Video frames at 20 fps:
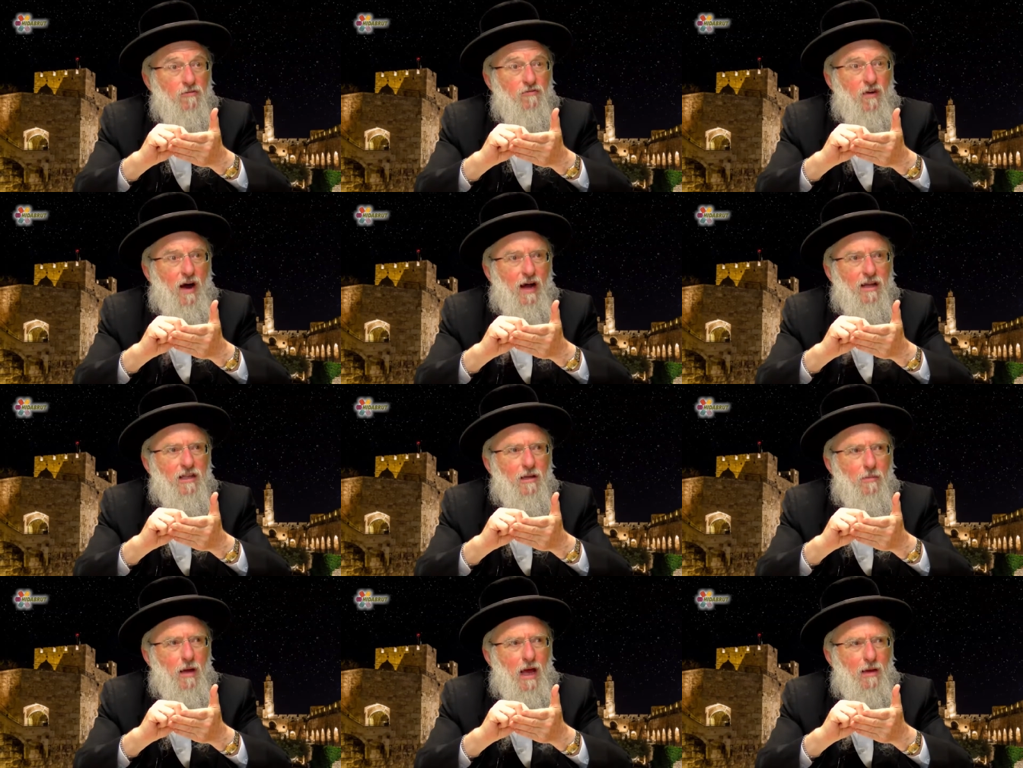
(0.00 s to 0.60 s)

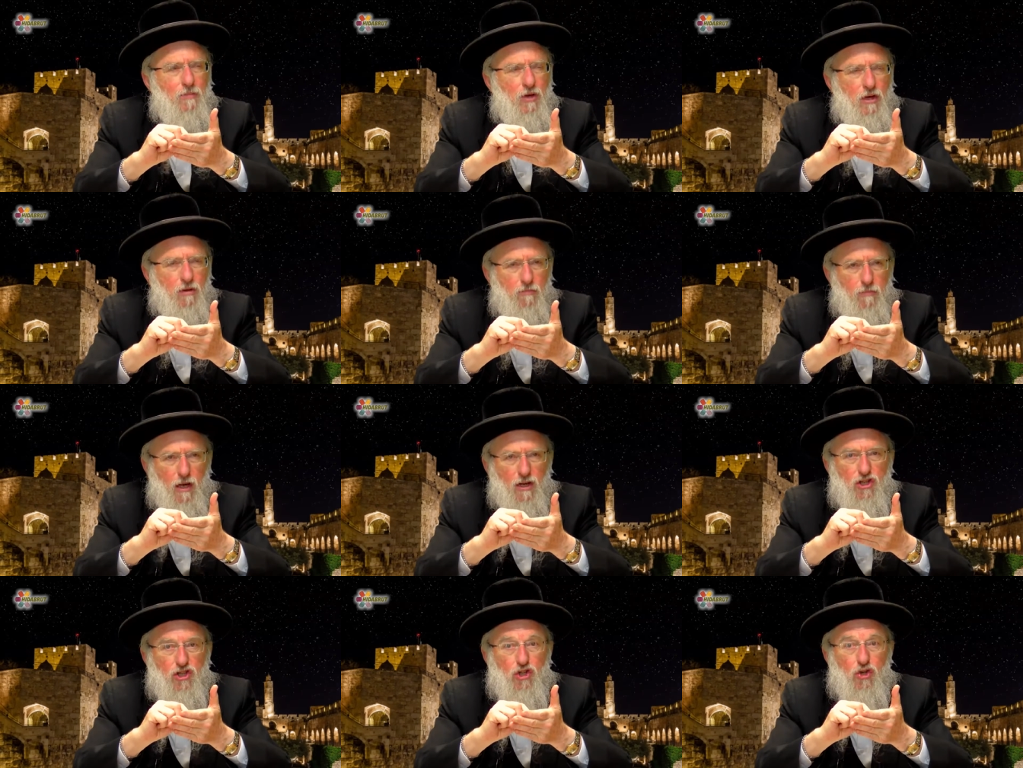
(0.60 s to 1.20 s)
Find the baby,
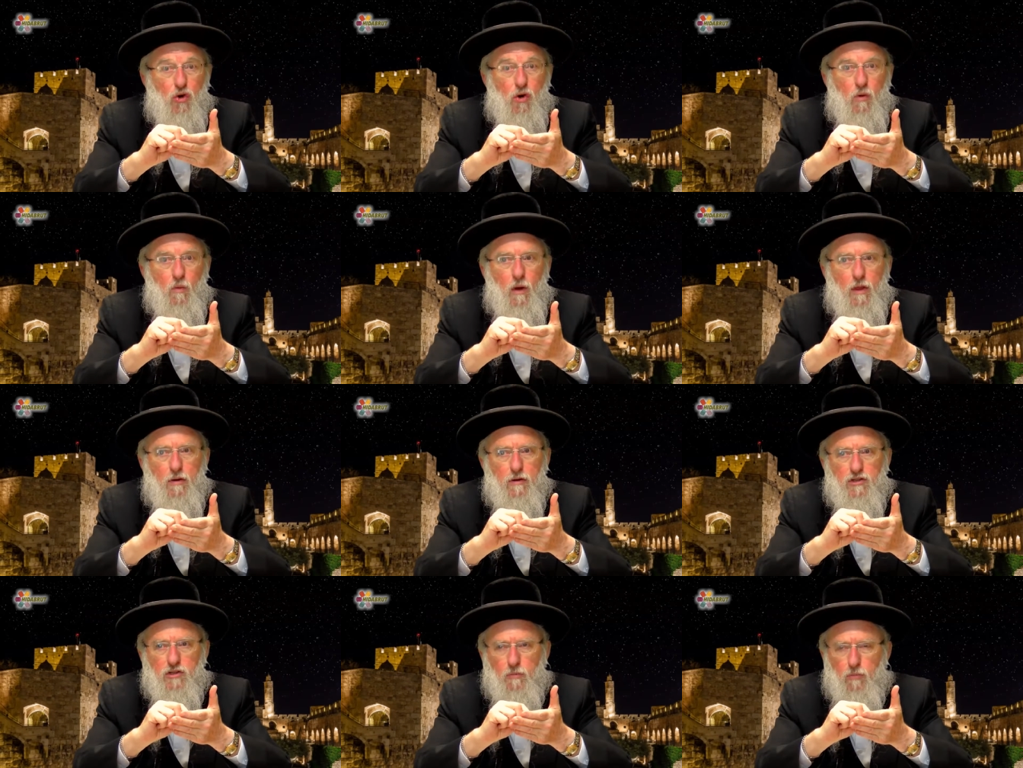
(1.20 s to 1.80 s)
make sure
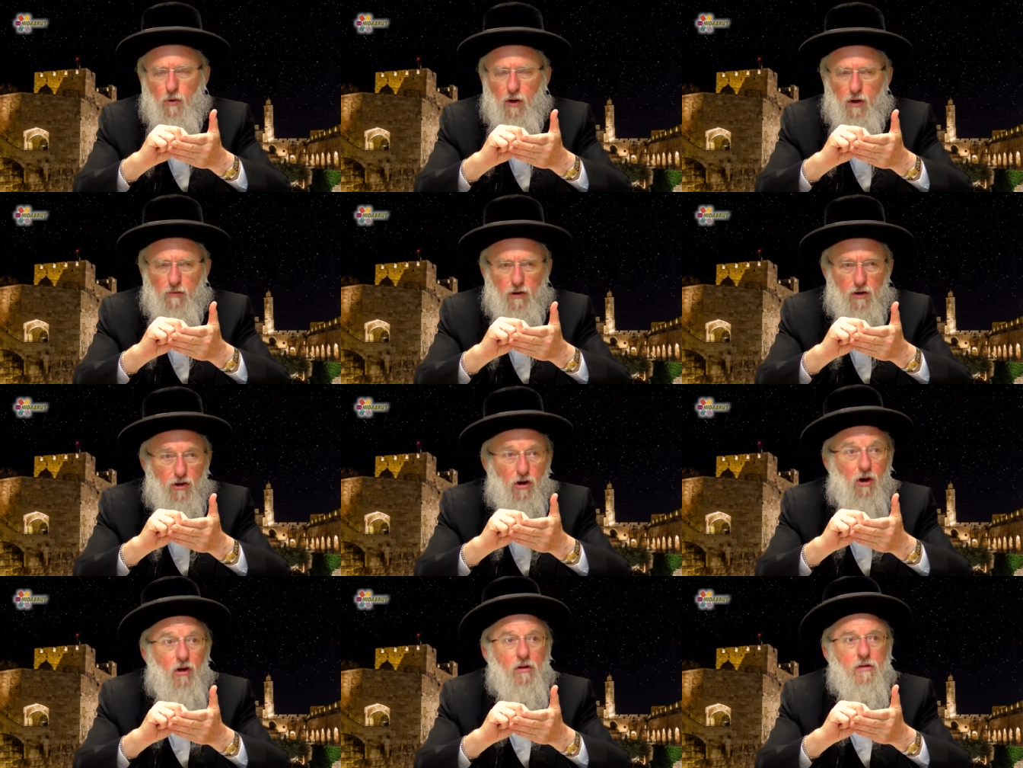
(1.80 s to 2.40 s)
whether it's a boy or a
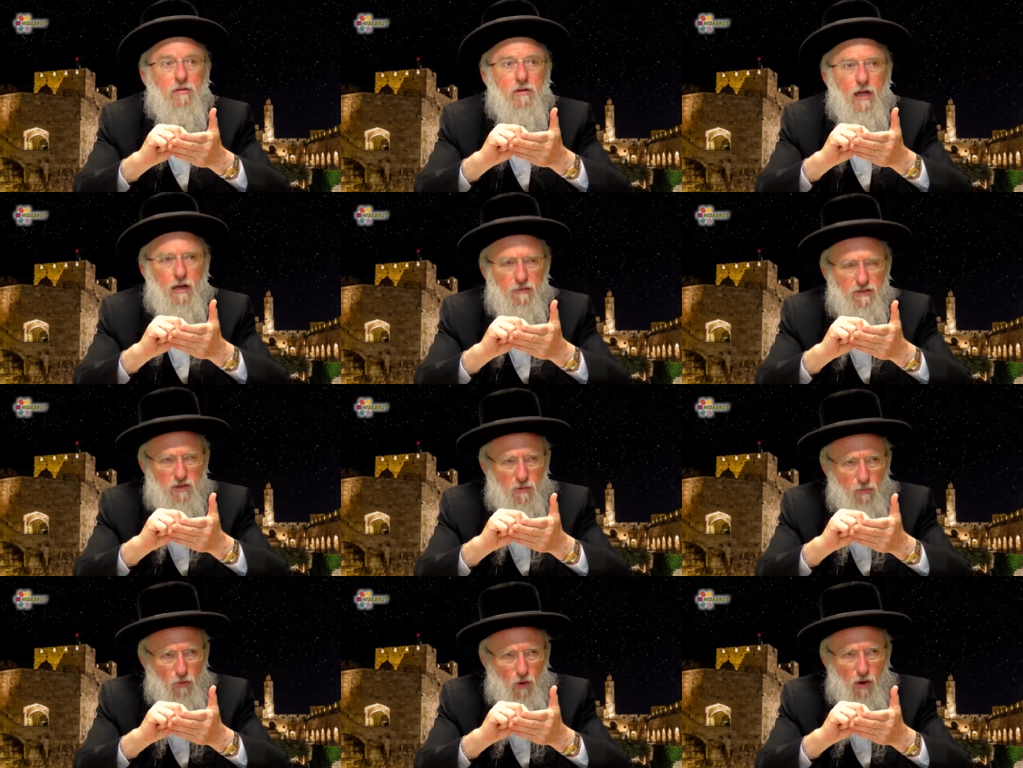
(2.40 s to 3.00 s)
girl, and if
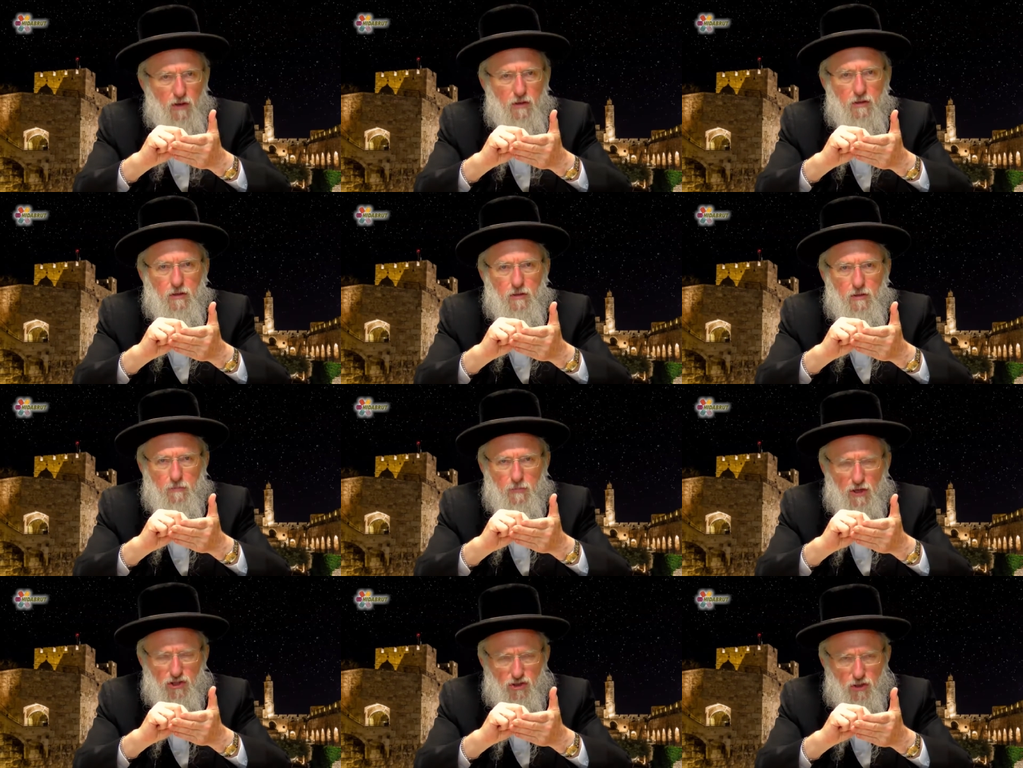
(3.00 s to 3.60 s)
it's a boy,
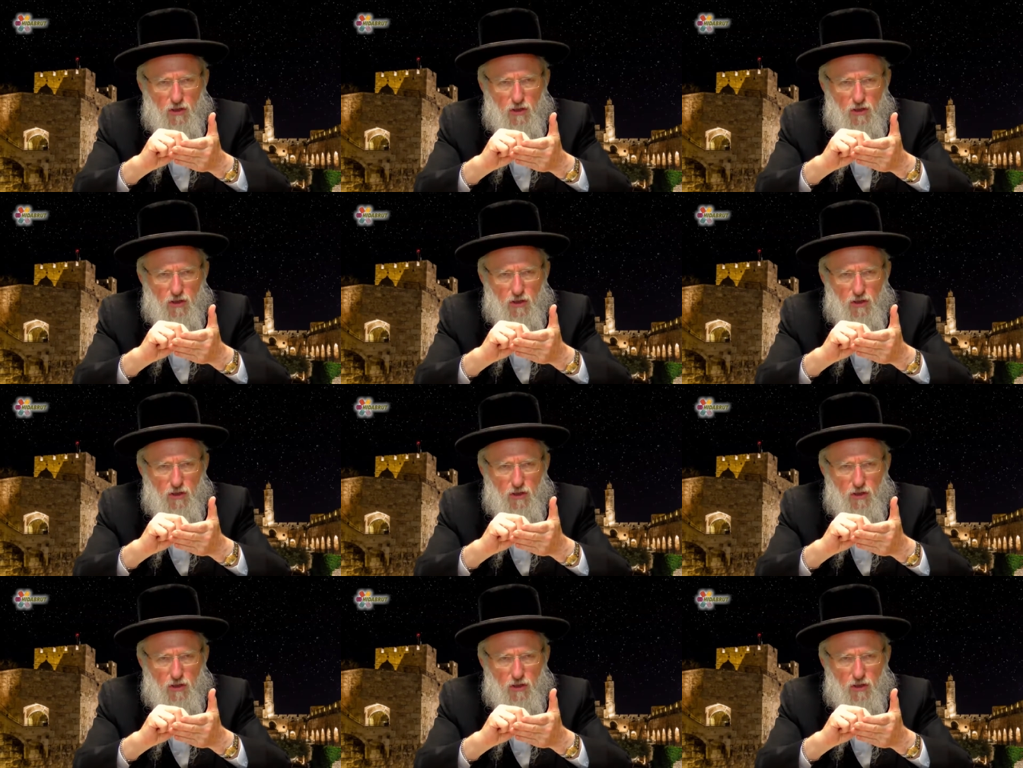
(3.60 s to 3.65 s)
make